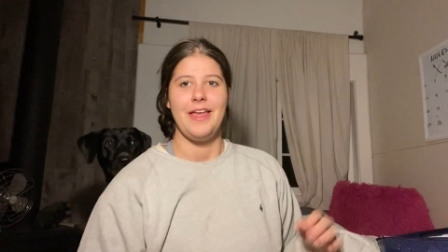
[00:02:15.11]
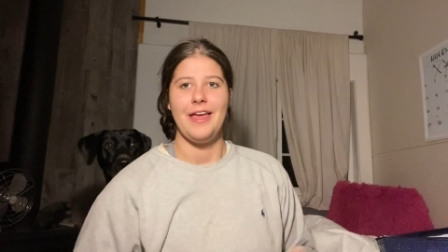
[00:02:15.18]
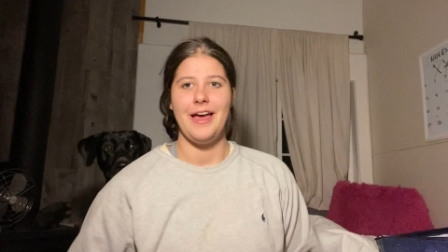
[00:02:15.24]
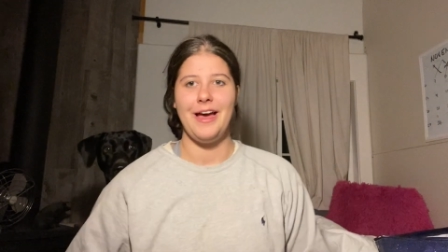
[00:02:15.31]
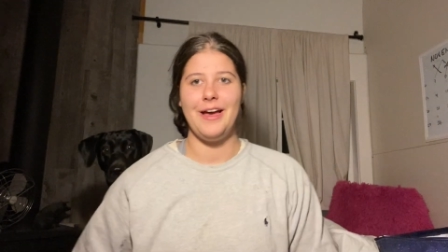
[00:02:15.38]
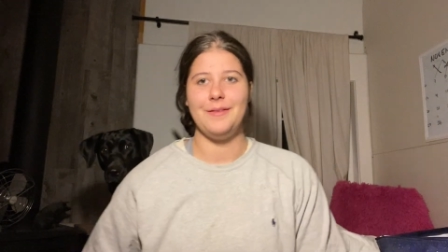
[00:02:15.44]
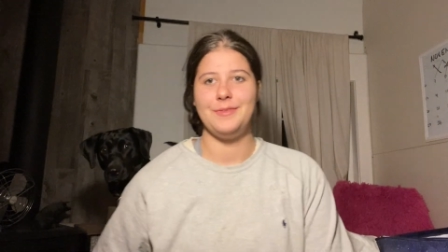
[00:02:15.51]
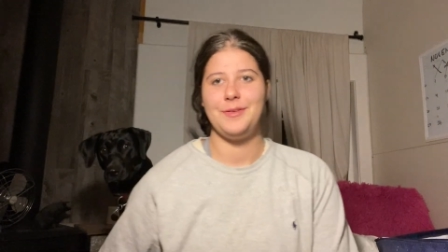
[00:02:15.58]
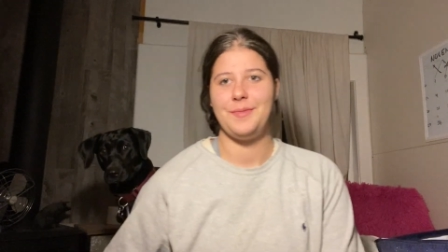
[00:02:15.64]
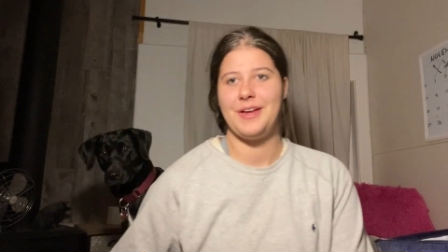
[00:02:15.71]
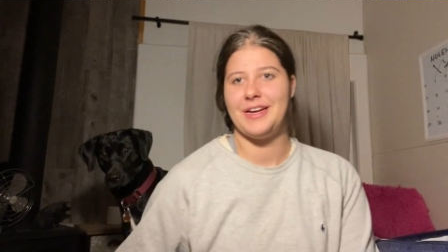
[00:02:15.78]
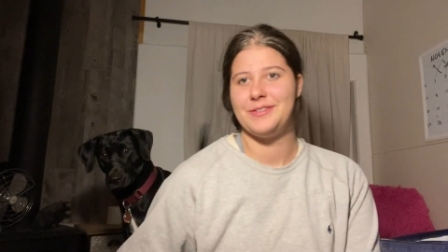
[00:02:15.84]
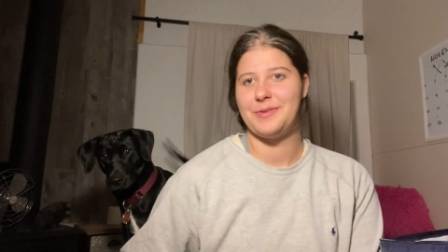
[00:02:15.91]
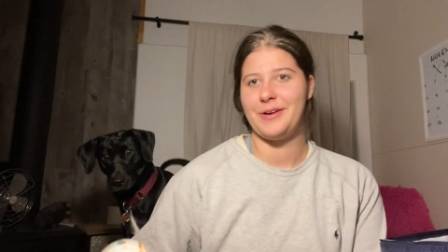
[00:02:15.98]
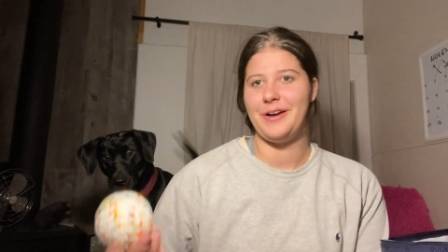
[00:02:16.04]
Um, some of you
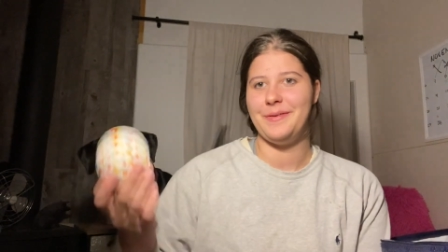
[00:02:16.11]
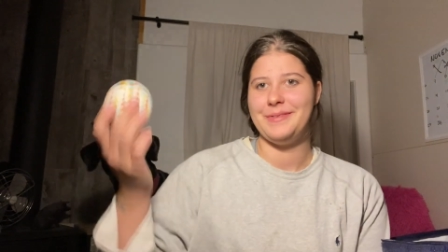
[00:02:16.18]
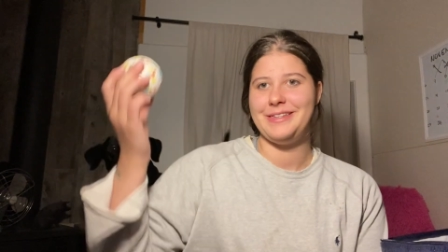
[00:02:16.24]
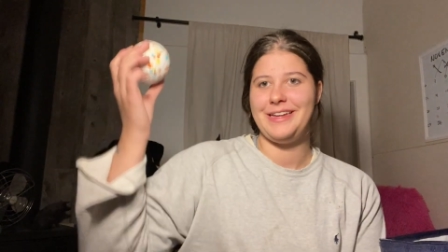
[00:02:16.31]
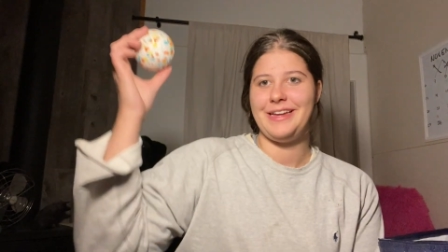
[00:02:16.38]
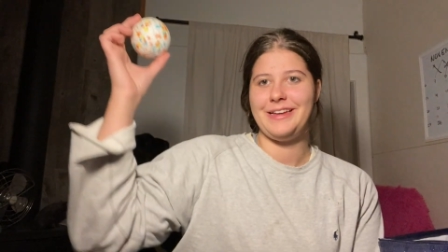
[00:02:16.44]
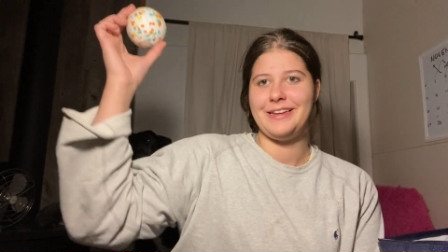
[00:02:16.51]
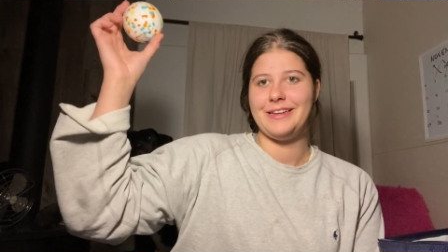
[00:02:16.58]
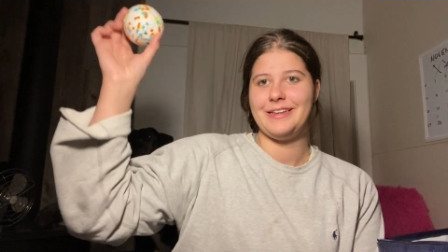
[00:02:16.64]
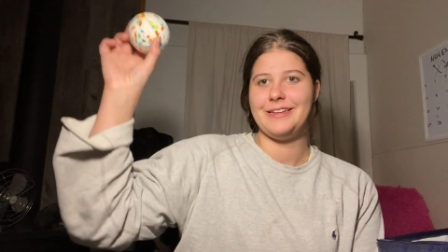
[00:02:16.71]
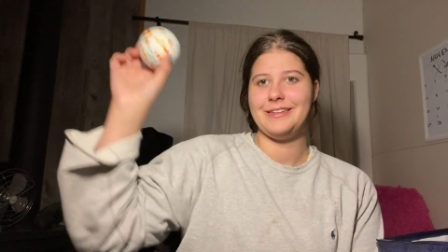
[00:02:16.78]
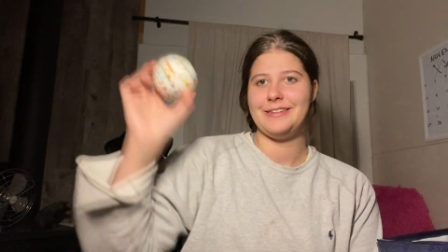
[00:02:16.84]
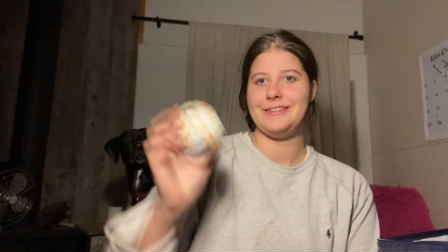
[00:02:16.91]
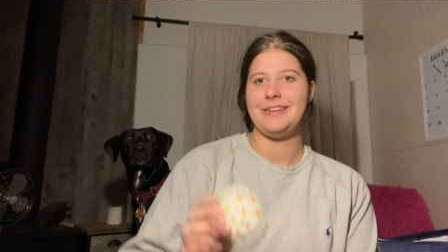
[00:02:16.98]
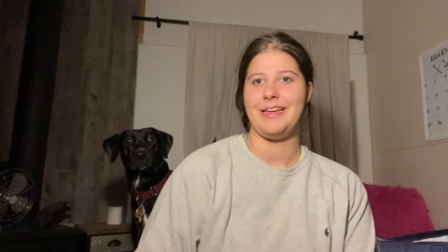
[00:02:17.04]
guys were commenting
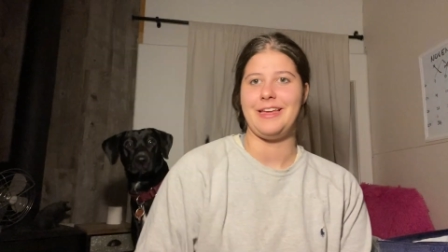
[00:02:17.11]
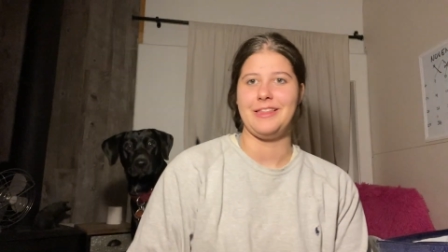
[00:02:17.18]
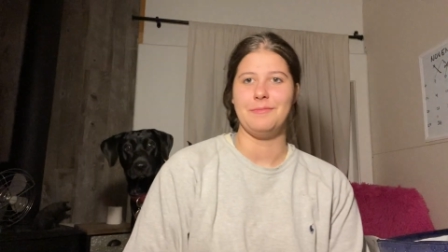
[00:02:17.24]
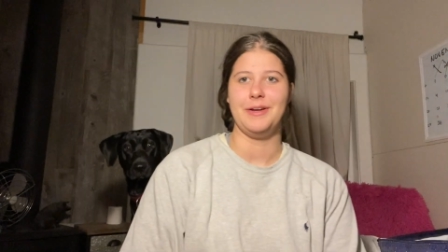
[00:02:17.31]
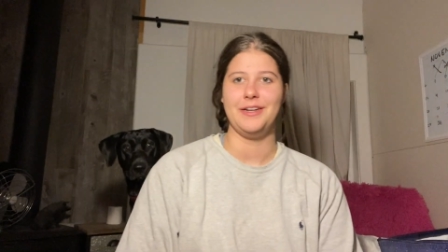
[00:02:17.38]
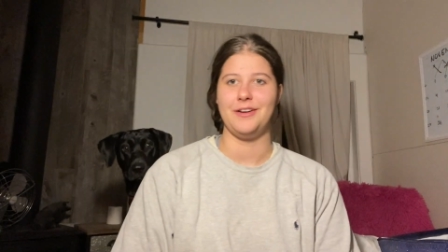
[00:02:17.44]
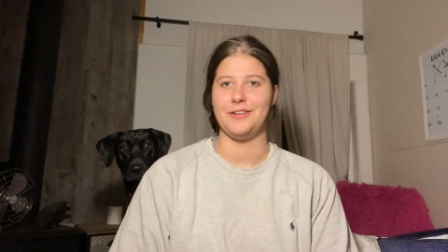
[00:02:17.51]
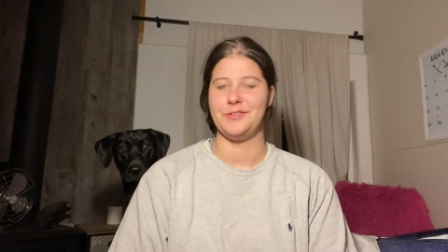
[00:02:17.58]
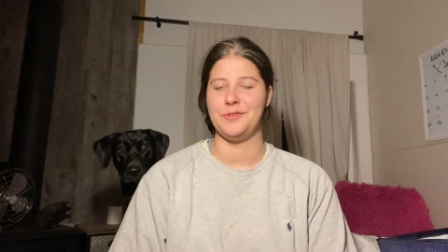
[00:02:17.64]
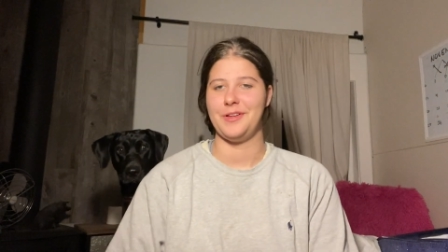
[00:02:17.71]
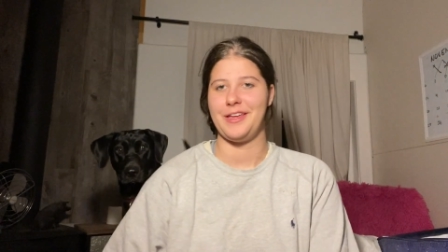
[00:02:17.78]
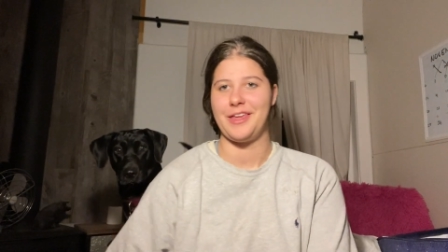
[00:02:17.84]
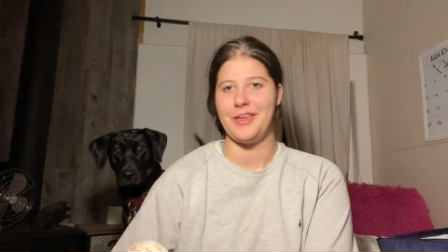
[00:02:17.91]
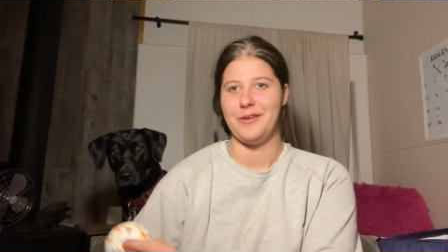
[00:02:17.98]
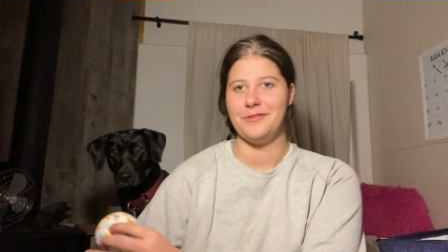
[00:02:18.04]
saying that my dog's really
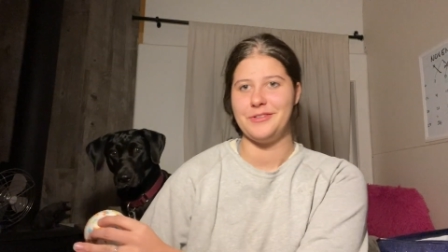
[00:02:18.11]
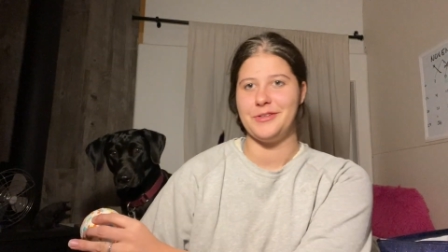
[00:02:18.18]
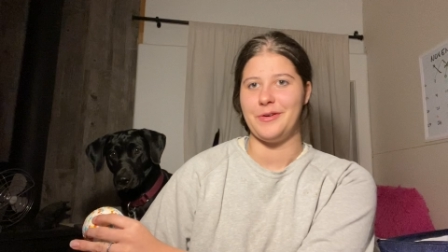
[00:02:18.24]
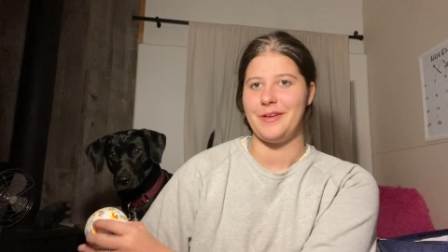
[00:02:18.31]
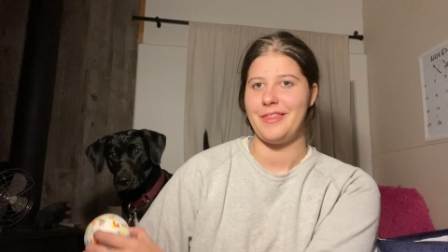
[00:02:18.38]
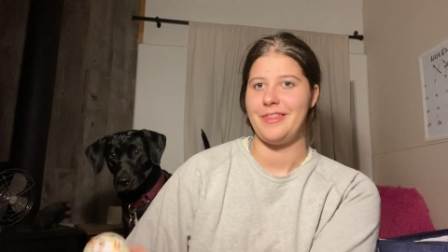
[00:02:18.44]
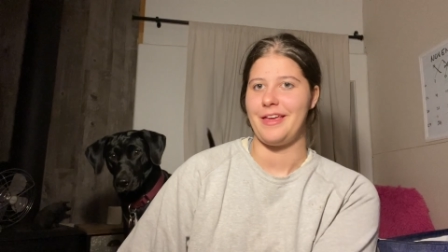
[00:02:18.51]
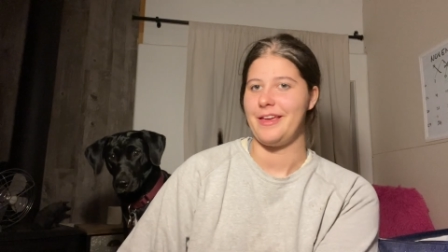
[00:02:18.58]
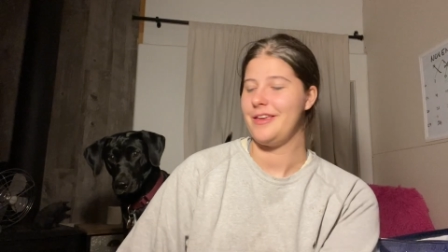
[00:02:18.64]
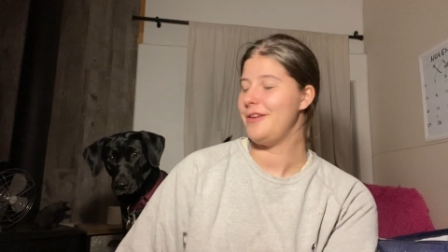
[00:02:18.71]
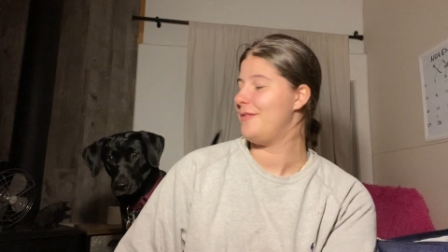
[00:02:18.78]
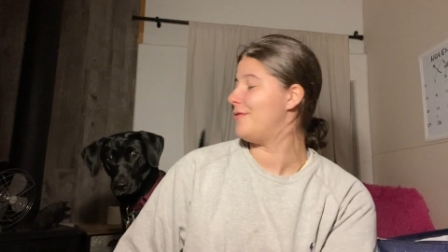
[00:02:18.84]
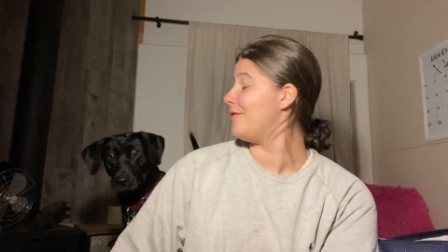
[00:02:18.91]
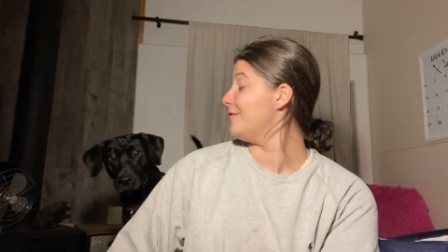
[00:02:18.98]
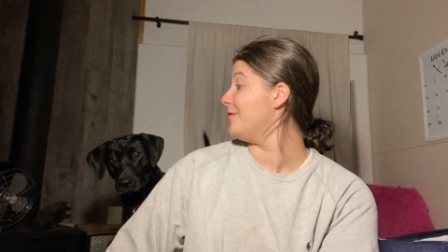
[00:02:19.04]
cute, so I thank
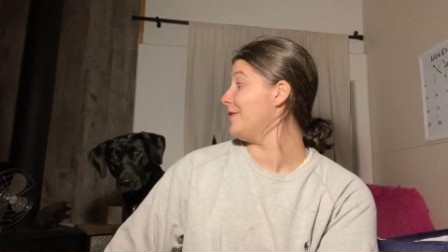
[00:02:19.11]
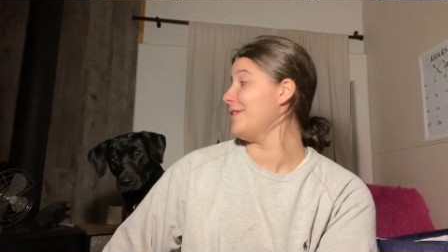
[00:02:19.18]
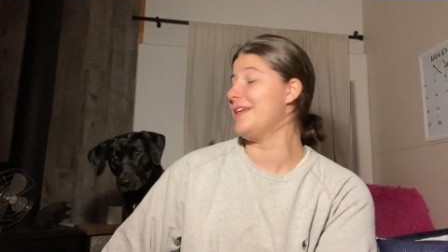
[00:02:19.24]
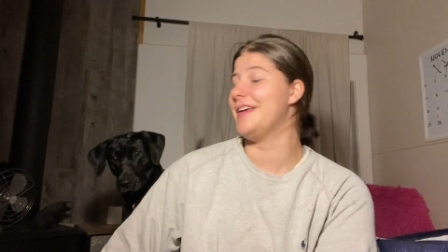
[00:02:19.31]
you for the